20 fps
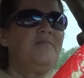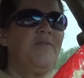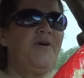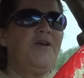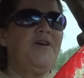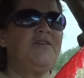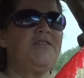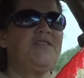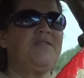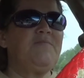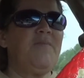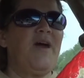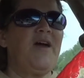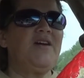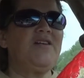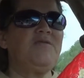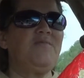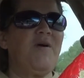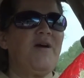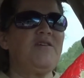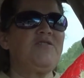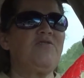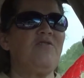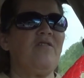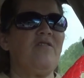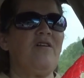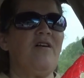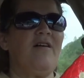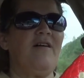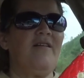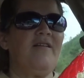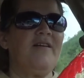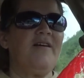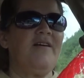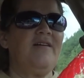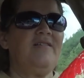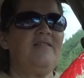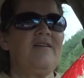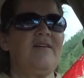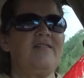But it smashed my trunk all
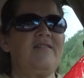in.